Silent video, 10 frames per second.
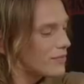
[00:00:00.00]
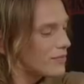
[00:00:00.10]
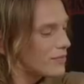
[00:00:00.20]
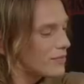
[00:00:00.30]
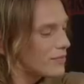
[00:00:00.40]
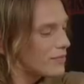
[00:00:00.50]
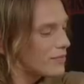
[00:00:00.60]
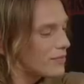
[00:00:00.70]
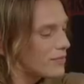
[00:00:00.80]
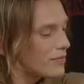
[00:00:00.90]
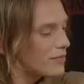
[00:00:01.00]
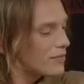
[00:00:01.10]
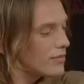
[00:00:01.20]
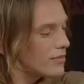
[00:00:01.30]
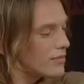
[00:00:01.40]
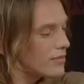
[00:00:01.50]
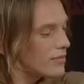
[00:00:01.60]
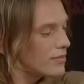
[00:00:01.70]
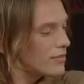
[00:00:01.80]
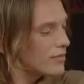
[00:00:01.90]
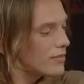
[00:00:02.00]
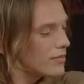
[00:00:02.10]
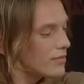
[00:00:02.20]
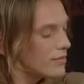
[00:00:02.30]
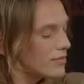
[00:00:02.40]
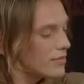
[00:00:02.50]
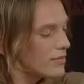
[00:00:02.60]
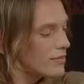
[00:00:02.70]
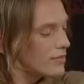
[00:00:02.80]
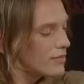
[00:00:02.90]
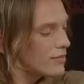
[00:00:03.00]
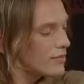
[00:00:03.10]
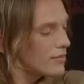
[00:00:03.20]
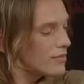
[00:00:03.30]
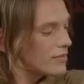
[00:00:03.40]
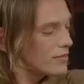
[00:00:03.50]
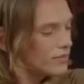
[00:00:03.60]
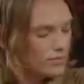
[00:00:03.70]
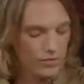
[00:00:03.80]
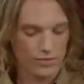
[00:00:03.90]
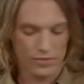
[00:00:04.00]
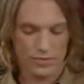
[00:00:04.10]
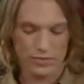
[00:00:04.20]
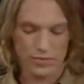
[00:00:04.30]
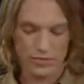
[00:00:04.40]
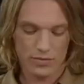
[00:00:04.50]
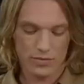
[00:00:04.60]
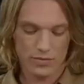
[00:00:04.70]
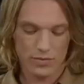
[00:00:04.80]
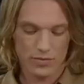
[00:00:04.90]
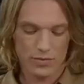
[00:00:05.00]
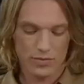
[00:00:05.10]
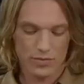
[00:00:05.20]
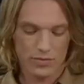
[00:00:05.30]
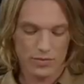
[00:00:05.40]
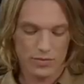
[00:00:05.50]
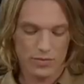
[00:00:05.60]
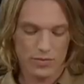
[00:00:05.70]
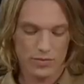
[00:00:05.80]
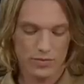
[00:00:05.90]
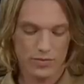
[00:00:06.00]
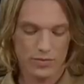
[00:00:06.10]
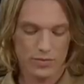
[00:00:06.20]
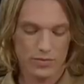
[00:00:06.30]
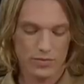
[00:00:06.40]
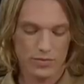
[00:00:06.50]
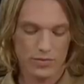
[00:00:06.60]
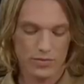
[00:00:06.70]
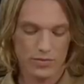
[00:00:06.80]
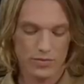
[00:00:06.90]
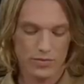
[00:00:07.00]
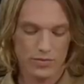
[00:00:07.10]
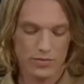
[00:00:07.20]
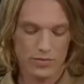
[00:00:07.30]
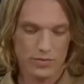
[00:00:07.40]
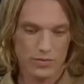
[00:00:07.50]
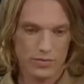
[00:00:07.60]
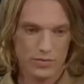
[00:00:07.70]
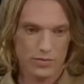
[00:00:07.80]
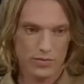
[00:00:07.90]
This person isn't speaking.